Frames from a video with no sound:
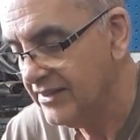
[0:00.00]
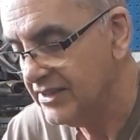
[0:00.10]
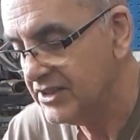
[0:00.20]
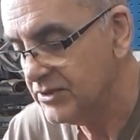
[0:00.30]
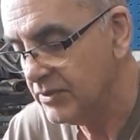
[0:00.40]

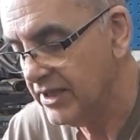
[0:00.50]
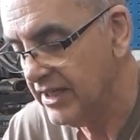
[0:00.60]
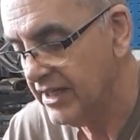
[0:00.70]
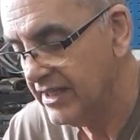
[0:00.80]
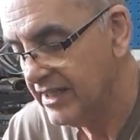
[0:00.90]
This is
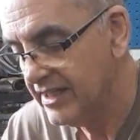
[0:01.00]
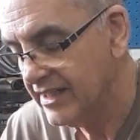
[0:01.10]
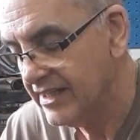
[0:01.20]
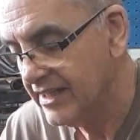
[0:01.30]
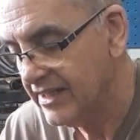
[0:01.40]
where
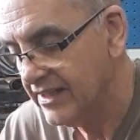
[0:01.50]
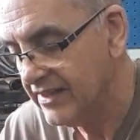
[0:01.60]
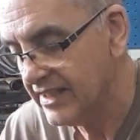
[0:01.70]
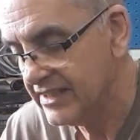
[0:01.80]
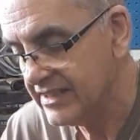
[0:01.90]

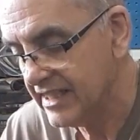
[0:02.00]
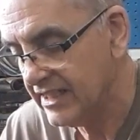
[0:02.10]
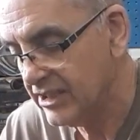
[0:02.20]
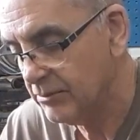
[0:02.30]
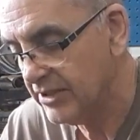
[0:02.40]
things get a
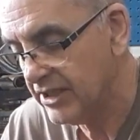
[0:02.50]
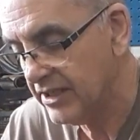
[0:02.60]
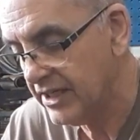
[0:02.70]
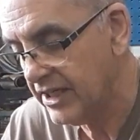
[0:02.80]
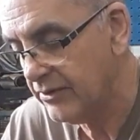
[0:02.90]
little
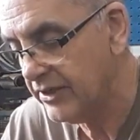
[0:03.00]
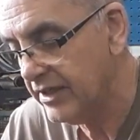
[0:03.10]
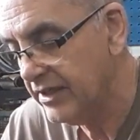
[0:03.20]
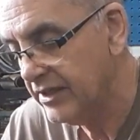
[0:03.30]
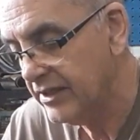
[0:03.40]
bit
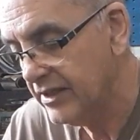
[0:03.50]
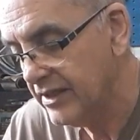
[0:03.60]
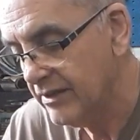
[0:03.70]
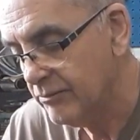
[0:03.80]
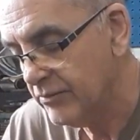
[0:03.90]
hairy,
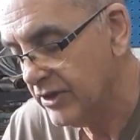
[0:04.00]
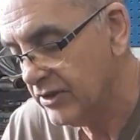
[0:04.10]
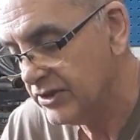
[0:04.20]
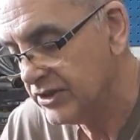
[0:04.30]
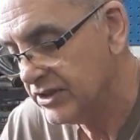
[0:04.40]

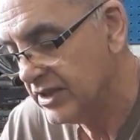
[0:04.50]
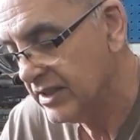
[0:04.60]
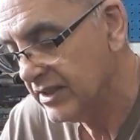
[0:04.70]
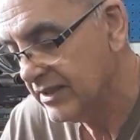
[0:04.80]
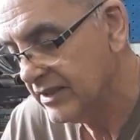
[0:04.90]
because
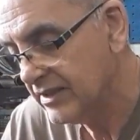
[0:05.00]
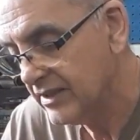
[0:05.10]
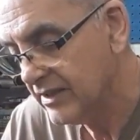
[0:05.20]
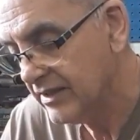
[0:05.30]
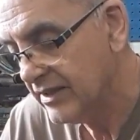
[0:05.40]

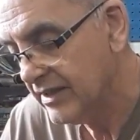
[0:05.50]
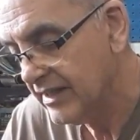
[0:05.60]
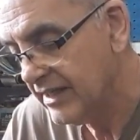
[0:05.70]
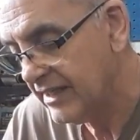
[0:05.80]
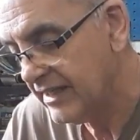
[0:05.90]

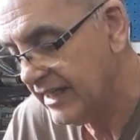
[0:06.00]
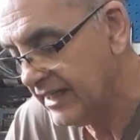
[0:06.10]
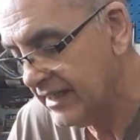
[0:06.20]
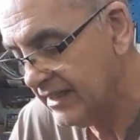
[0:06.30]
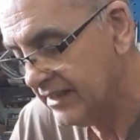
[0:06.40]
in
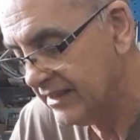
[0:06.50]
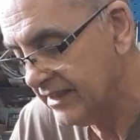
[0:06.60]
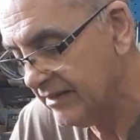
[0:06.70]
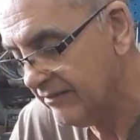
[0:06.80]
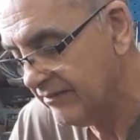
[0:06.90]
here,
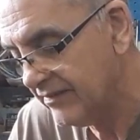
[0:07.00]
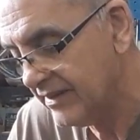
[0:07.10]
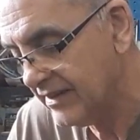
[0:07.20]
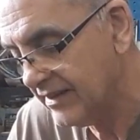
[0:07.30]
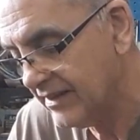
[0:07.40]
yeah,
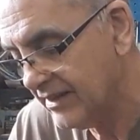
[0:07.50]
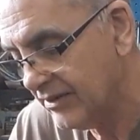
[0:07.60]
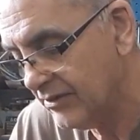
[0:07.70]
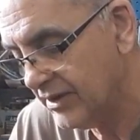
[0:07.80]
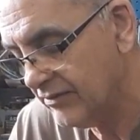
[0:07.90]
I'm
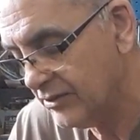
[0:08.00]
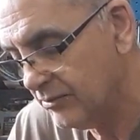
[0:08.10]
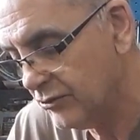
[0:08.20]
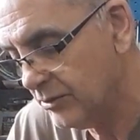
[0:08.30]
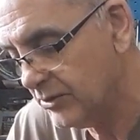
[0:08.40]
going to have some
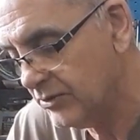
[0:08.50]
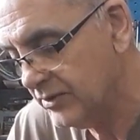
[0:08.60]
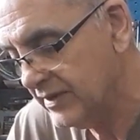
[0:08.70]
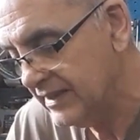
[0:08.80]
trouble.